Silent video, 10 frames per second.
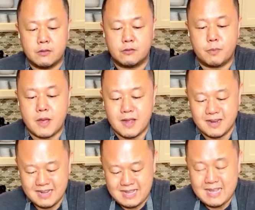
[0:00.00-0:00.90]
the
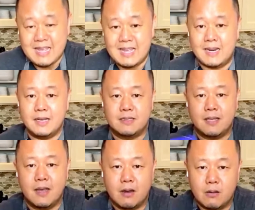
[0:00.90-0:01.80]
spine and I
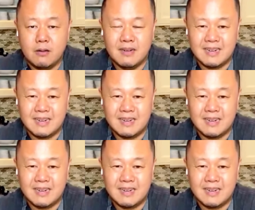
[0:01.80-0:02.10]
tear,